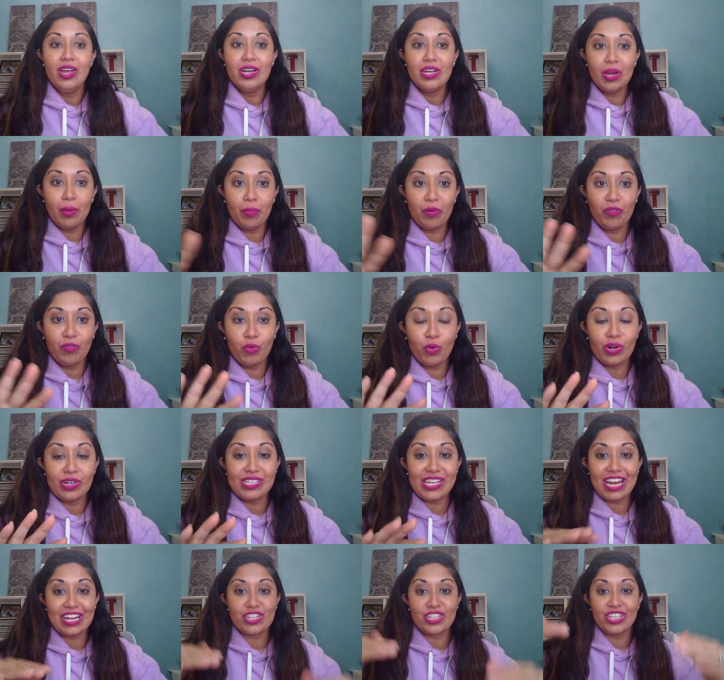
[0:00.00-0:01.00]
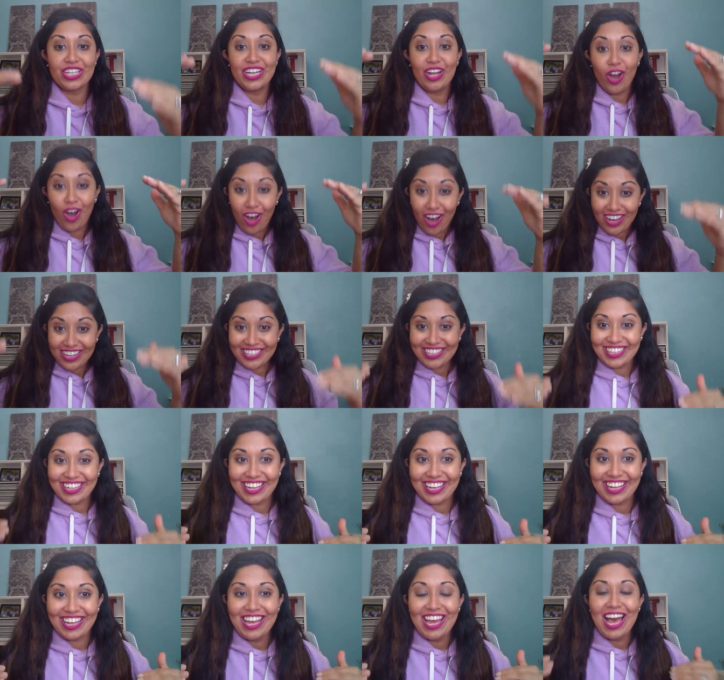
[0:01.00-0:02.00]
Number four is actually
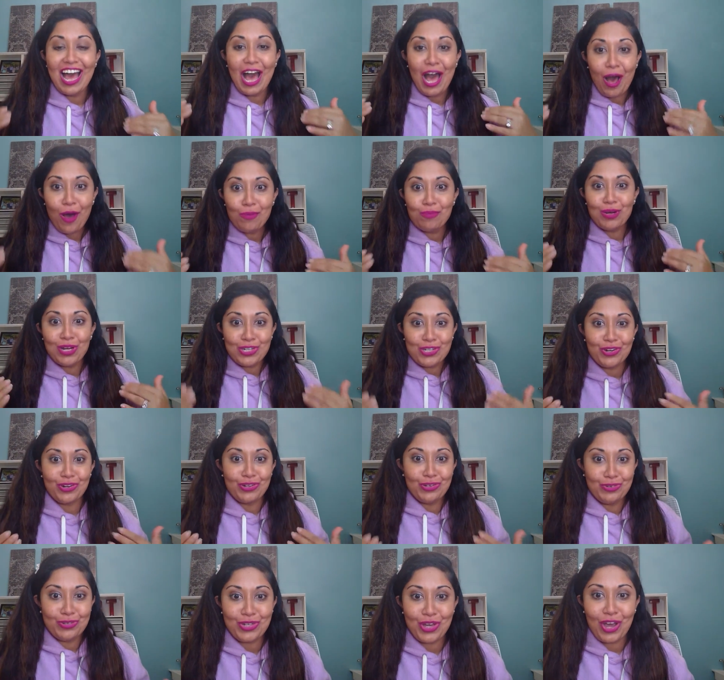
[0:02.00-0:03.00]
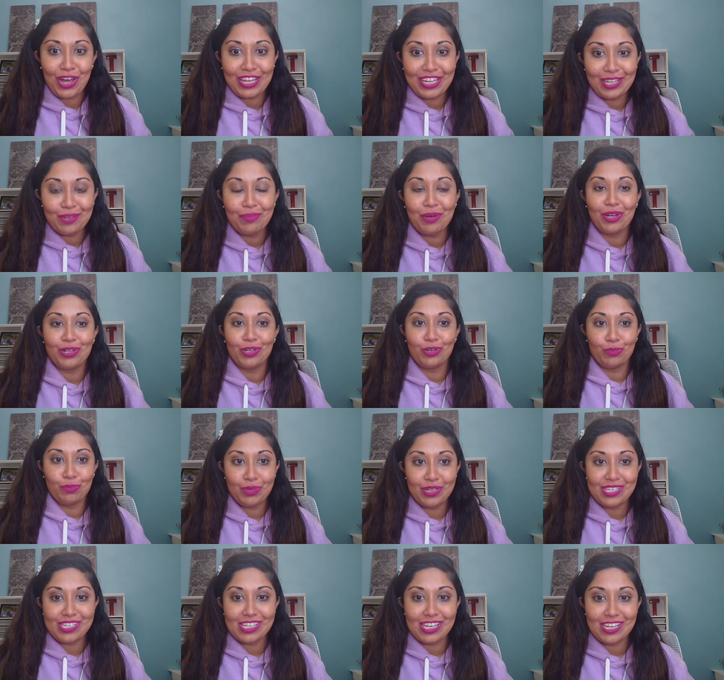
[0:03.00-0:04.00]
auditing. How much are you talking about your
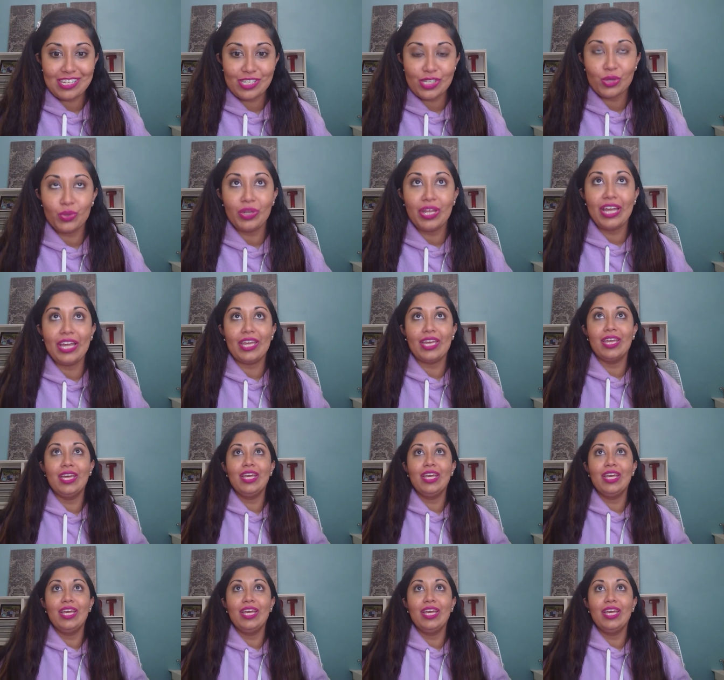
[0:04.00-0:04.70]
business? So like